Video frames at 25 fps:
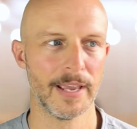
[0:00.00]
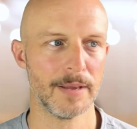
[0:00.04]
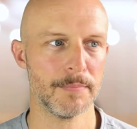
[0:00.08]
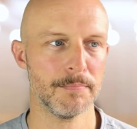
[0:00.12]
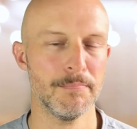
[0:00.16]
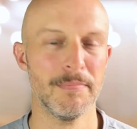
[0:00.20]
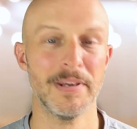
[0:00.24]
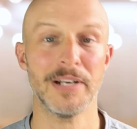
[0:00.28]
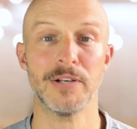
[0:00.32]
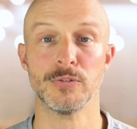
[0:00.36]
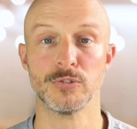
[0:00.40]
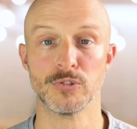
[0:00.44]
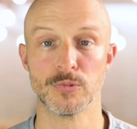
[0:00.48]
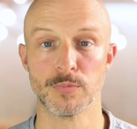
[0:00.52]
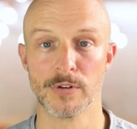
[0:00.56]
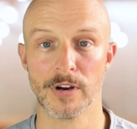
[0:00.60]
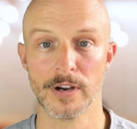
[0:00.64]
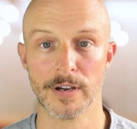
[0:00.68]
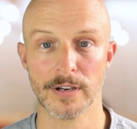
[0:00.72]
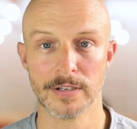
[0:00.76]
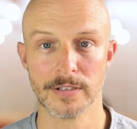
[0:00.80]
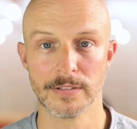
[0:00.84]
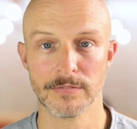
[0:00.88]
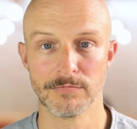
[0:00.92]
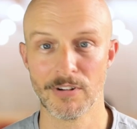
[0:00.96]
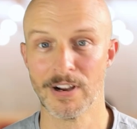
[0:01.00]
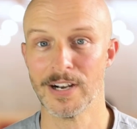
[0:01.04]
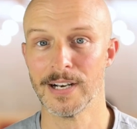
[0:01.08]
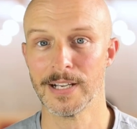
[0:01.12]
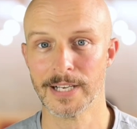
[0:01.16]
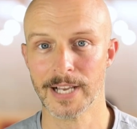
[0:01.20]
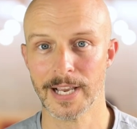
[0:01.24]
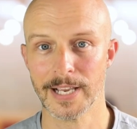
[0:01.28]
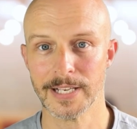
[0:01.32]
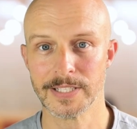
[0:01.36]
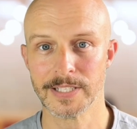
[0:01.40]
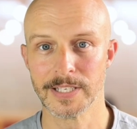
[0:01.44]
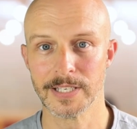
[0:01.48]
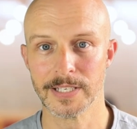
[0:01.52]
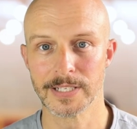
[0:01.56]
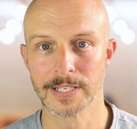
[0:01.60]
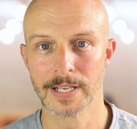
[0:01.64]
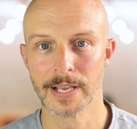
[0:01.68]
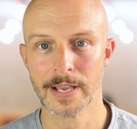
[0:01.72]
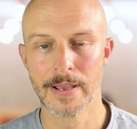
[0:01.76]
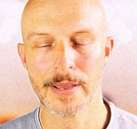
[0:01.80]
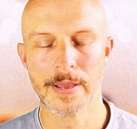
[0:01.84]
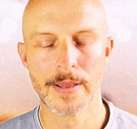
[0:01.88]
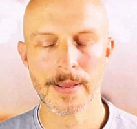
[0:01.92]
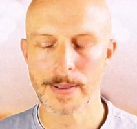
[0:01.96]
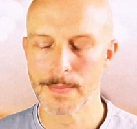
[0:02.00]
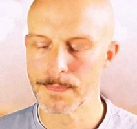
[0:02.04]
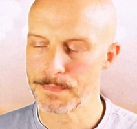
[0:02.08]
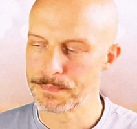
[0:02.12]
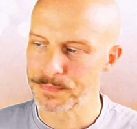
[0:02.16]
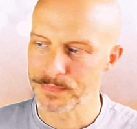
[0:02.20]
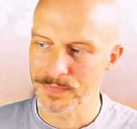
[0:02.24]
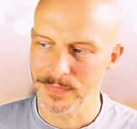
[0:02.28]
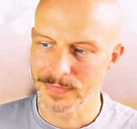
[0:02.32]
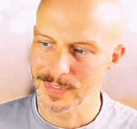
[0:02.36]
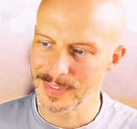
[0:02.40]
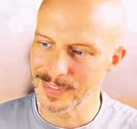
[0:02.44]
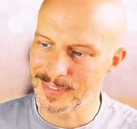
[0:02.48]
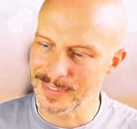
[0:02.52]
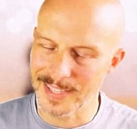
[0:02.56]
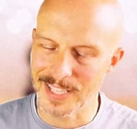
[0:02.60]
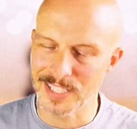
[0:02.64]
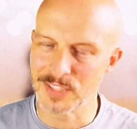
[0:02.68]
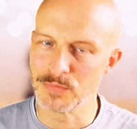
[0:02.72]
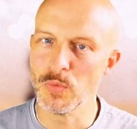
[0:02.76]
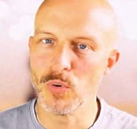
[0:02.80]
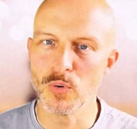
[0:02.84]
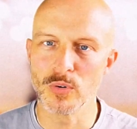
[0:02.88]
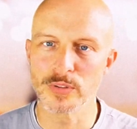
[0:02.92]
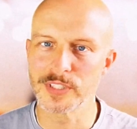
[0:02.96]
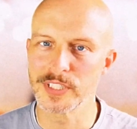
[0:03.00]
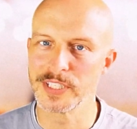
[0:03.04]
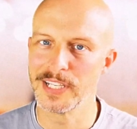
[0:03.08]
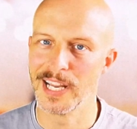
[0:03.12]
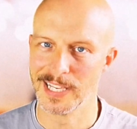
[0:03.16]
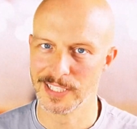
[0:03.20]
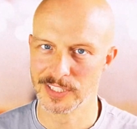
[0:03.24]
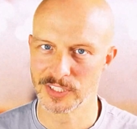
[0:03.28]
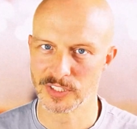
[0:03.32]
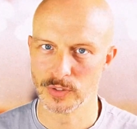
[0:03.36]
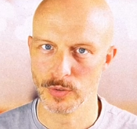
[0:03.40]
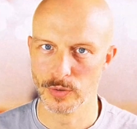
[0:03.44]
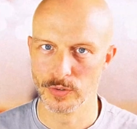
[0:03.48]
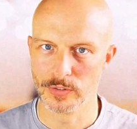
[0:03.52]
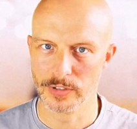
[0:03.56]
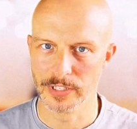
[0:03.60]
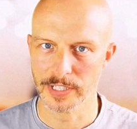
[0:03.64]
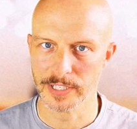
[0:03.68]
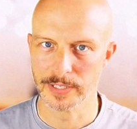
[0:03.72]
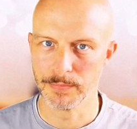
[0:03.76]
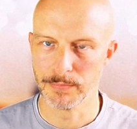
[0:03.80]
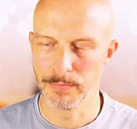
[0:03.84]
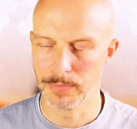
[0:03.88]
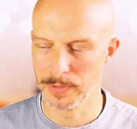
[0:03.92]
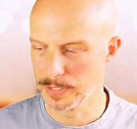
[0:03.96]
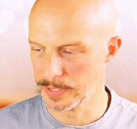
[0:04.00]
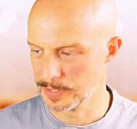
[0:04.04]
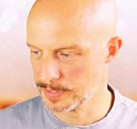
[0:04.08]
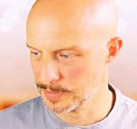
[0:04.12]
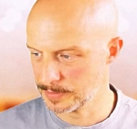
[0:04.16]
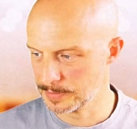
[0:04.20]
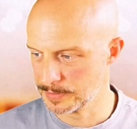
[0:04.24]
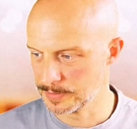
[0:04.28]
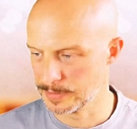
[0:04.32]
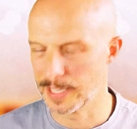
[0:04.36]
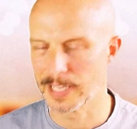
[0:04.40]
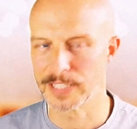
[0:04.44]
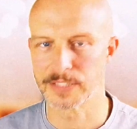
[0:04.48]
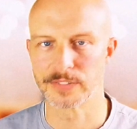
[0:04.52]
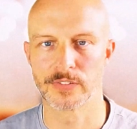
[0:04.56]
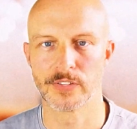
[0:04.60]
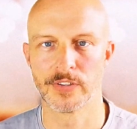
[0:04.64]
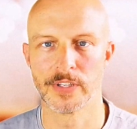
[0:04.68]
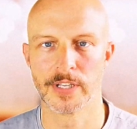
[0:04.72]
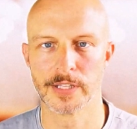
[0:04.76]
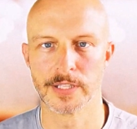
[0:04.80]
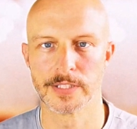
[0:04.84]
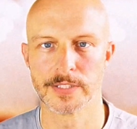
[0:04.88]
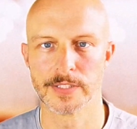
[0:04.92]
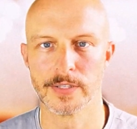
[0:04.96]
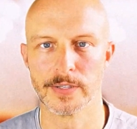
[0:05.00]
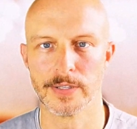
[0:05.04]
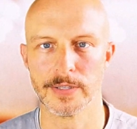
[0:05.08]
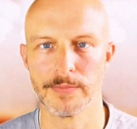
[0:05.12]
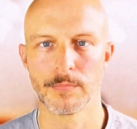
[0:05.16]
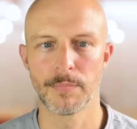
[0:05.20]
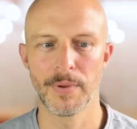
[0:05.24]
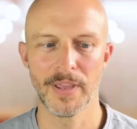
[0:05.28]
Middlesbrough relegated. There's more to that story, but that's for another time.